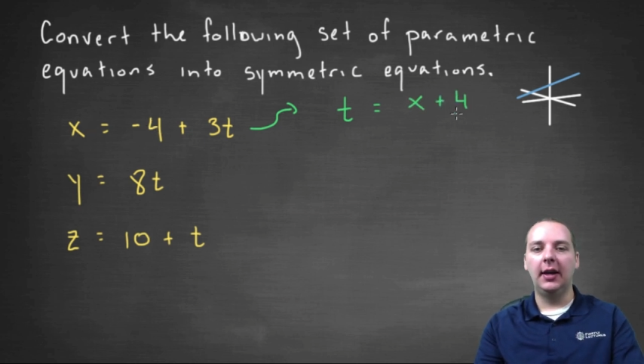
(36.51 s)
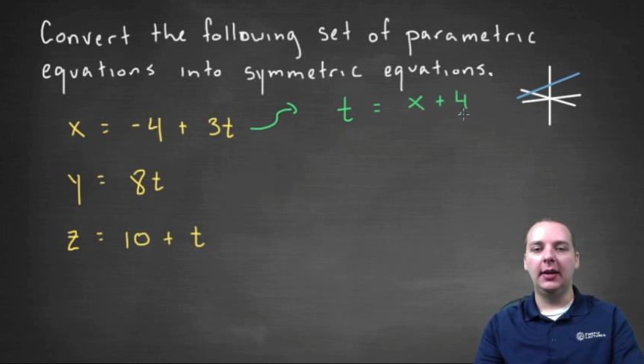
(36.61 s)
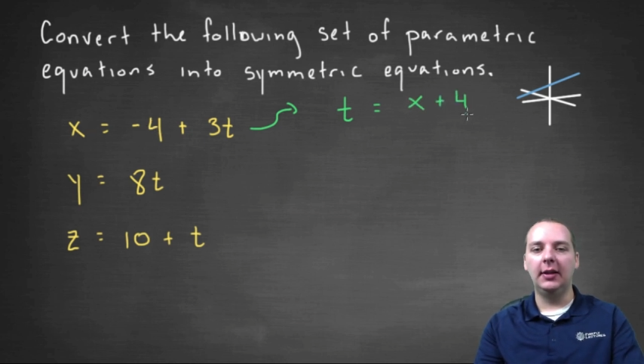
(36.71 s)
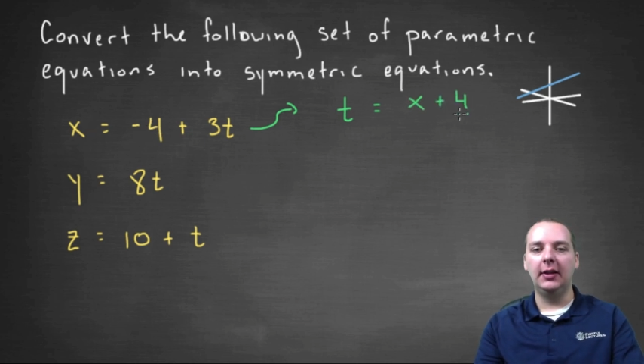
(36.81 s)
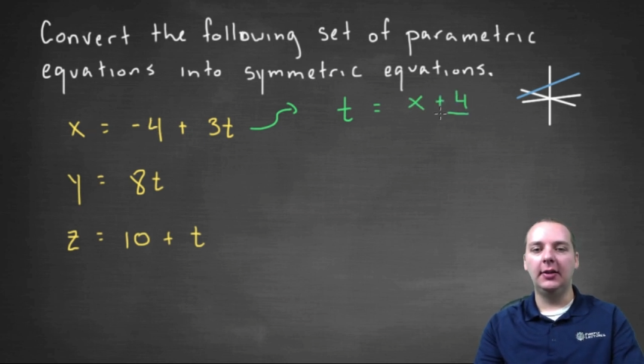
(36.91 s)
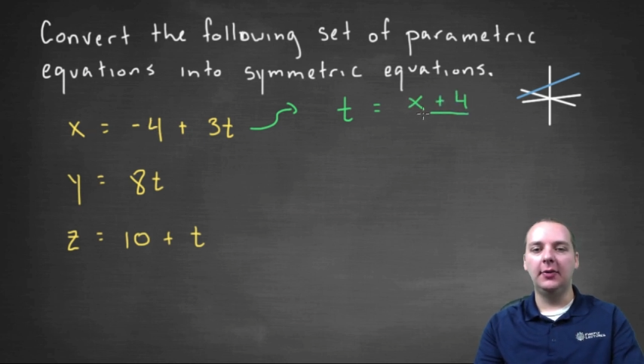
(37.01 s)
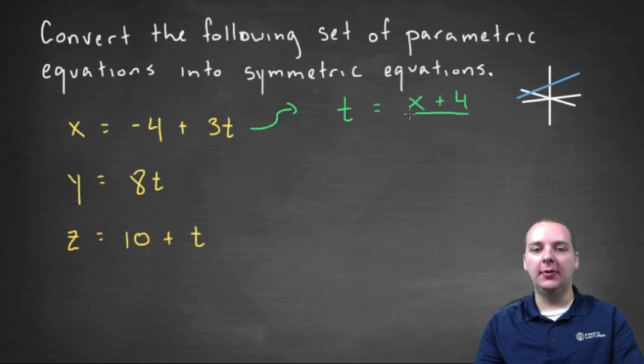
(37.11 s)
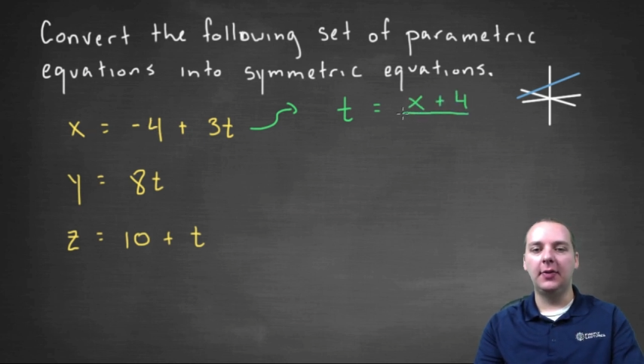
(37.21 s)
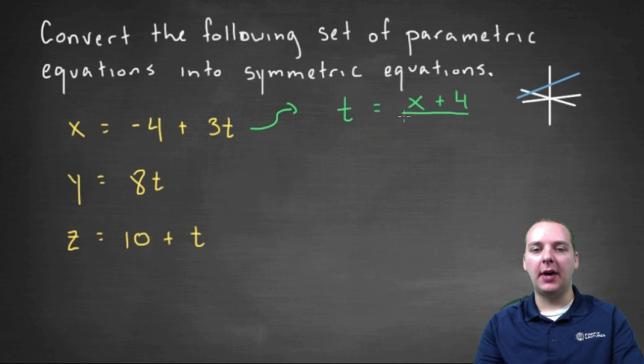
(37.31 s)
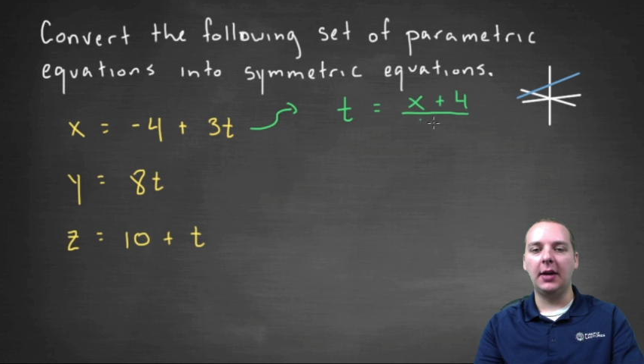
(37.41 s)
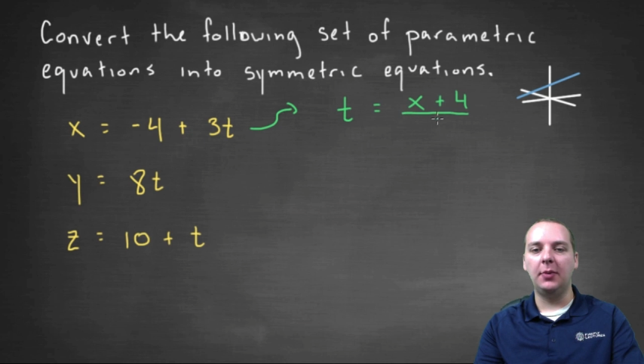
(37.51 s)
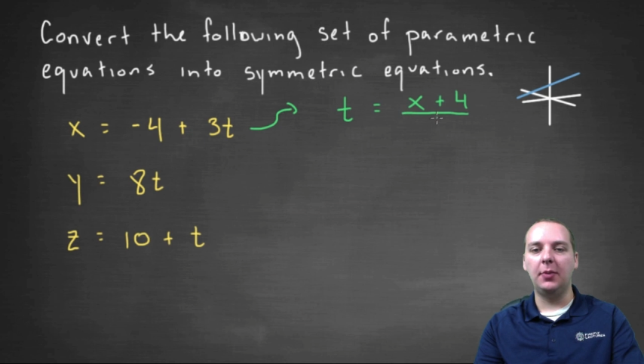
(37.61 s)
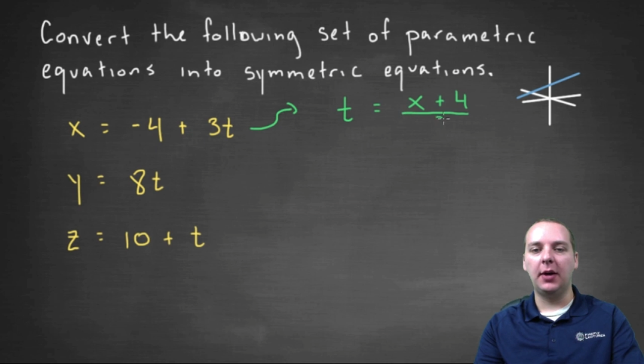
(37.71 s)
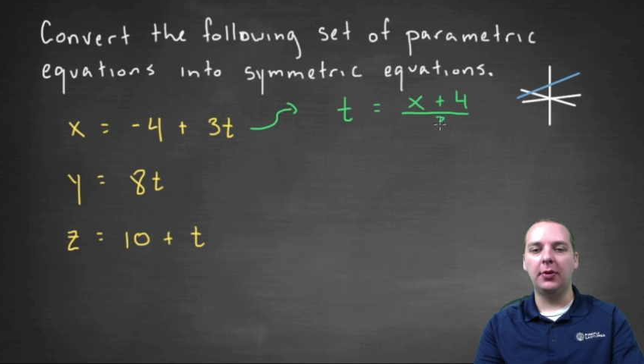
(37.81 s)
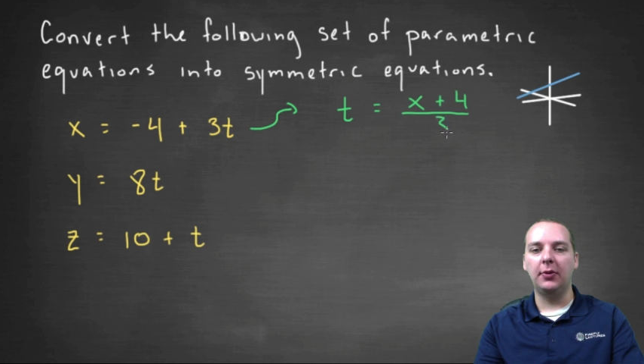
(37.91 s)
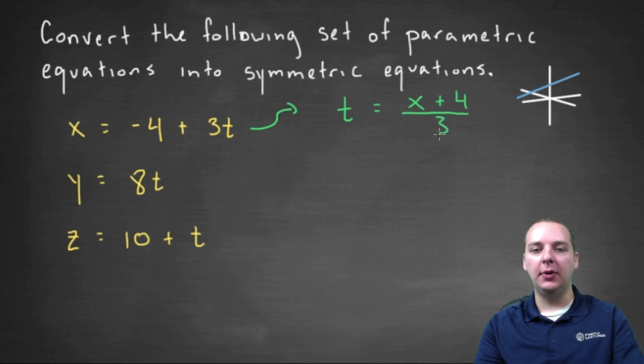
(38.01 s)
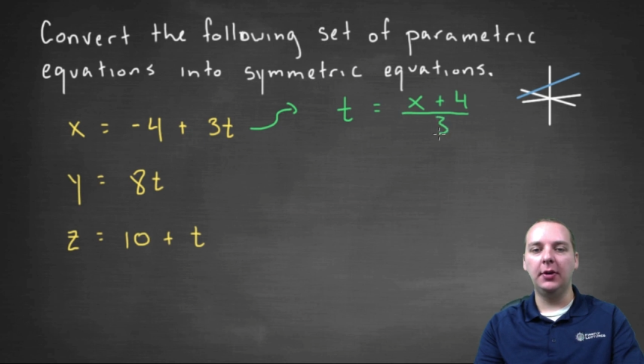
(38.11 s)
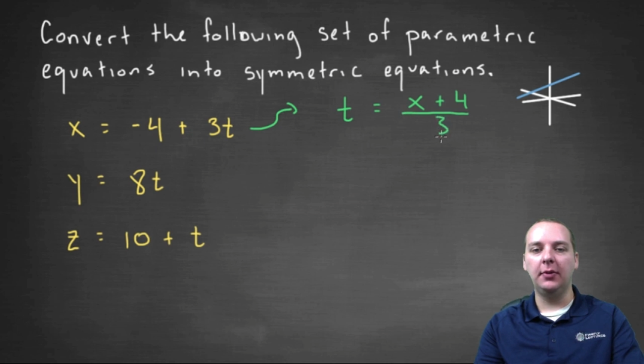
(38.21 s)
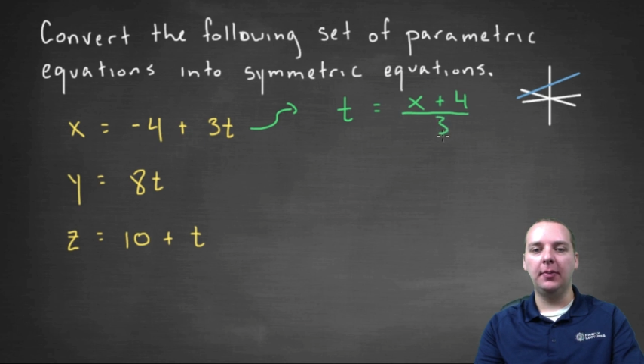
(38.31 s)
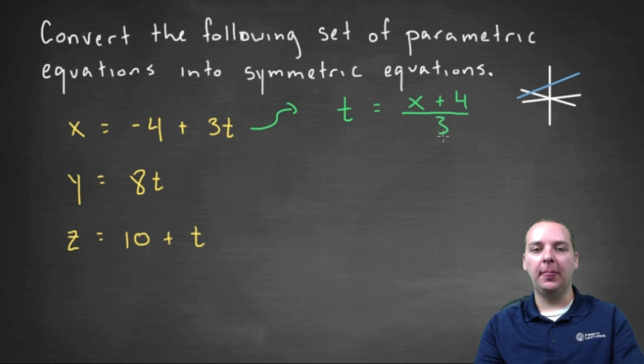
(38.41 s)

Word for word: and then divide by three.